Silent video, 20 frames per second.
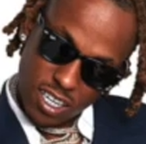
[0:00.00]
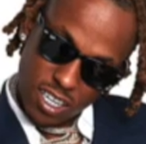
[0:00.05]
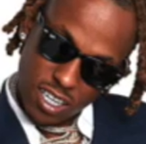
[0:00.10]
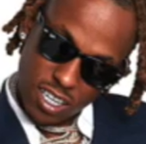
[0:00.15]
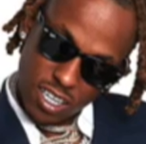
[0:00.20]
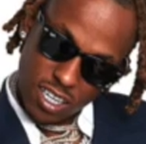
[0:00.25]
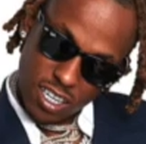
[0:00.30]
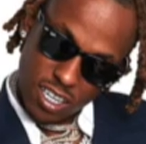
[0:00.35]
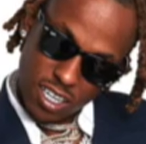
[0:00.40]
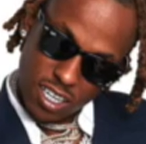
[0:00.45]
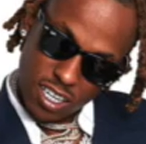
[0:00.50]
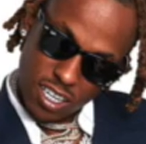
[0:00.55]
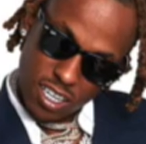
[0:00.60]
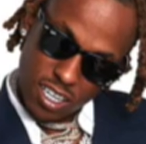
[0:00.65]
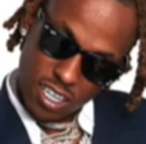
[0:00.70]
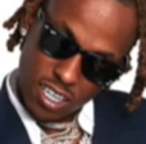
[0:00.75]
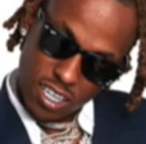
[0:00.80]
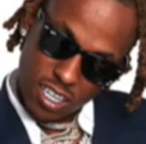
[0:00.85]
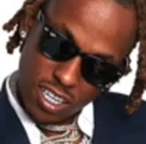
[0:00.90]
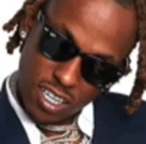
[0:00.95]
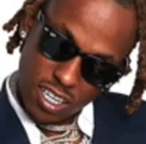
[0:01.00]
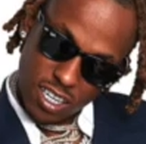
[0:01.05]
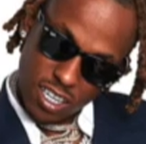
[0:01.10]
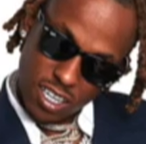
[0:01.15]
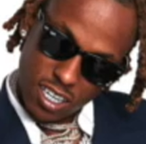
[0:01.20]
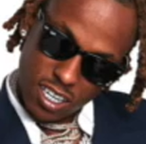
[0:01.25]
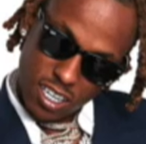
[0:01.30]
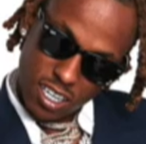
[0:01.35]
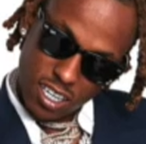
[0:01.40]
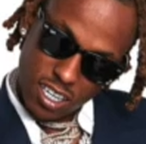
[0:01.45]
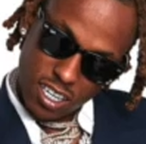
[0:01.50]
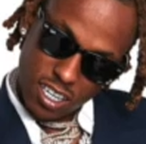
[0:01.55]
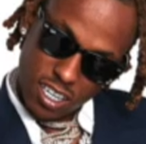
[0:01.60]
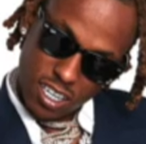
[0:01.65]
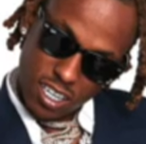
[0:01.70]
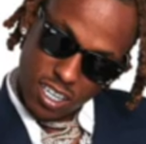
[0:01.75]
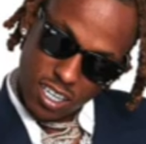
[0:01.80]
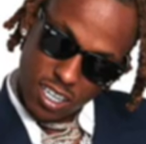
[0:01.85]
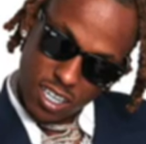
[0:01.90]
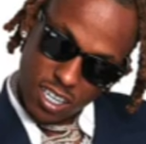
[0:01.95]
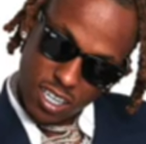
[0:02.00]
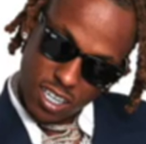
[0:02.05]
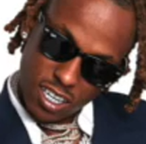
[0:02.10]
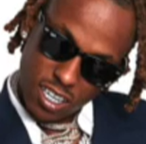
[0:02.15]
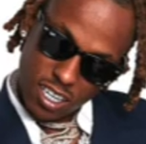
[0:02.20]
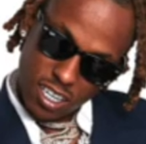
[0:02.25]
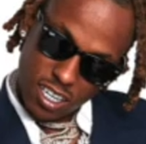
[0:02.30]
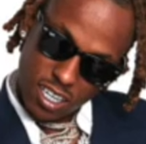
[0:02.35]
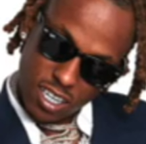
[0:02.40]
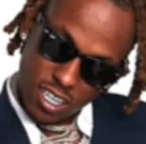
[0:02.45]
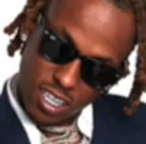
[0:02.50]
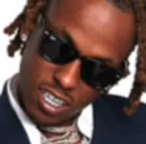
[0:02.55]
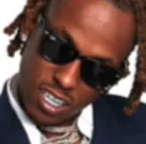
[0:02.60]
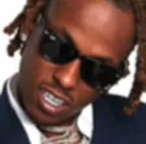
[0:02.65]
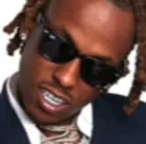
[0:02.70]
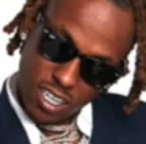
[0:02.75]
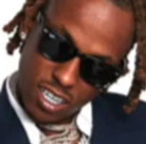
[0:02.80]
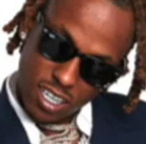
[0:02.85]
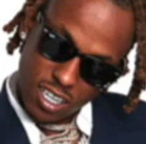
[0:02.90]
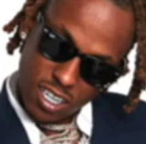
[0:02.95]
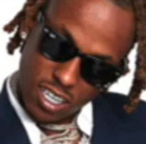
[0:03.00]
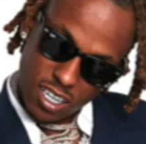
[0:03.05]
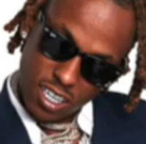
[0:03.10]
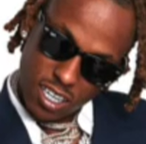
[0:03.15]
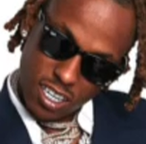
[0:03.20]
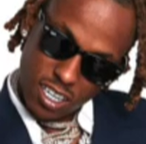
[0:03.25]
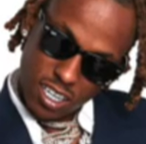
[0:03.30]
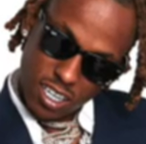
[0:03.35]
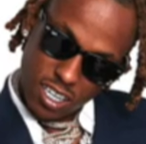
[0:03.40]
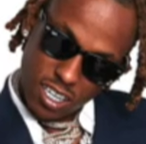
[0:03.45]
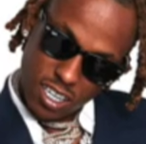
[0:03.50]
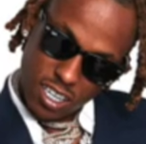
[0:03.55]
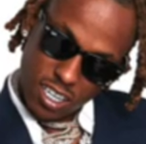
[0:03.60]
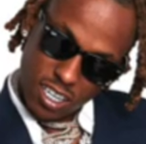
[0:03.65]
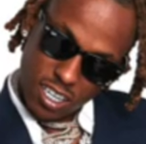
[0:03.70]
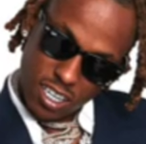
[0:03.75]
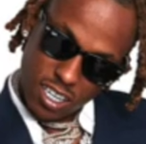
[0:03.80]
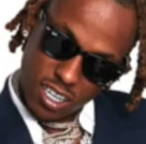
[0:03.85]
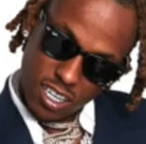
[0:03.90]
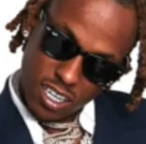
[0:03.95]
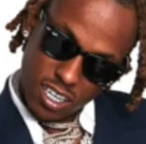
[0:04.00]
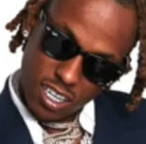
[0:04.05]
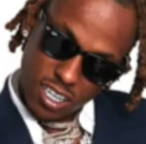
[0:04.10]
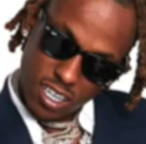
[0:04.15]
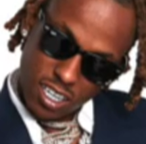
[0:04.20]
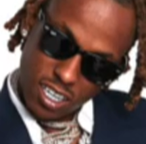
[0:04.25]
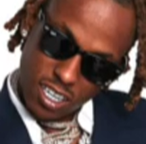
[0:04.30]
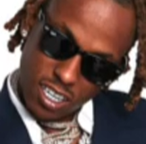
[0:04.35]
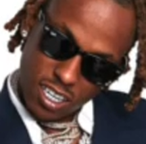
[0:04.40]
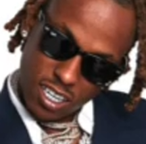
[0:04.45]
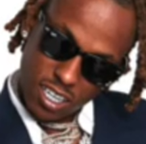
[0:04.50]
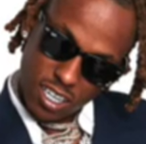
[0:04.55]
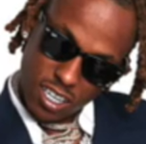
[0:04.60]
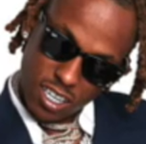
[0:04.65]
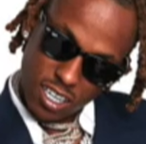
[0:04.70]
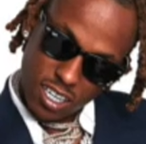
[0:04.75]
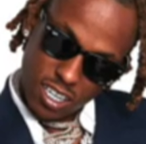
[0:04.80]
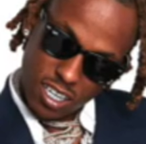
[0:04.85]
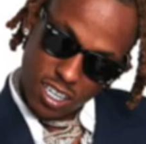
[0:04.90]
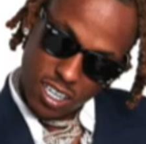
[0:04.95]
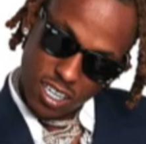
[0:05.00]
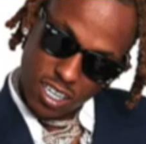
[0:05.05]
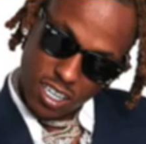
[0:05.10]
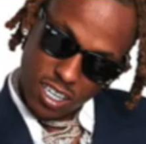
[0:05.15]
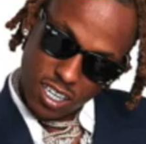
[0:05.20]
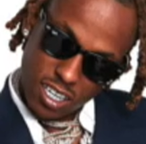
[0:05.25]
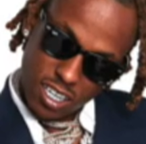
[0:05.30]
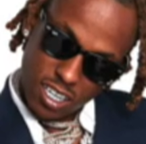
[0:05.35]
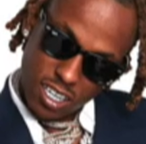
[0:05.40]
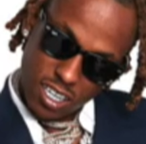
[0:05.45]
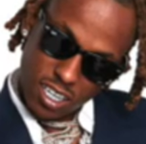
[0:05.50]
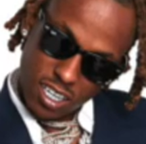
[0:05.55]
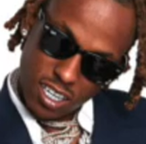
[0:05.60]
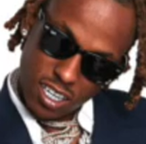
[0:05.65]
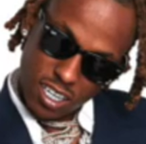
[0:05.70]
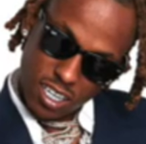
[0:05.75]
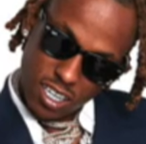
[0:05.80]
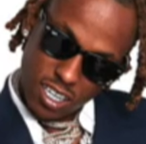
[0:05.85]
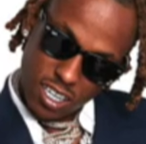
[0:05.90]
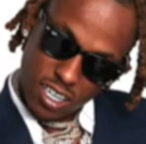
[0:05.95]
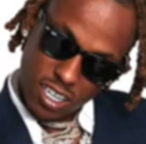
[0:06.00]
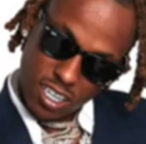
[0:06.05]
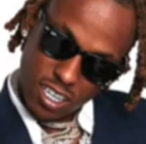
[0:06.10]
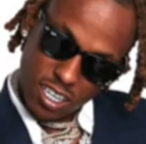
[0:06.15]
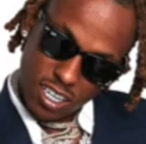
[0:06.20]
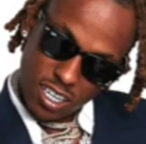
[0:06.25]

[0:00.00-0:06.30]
(not speaking)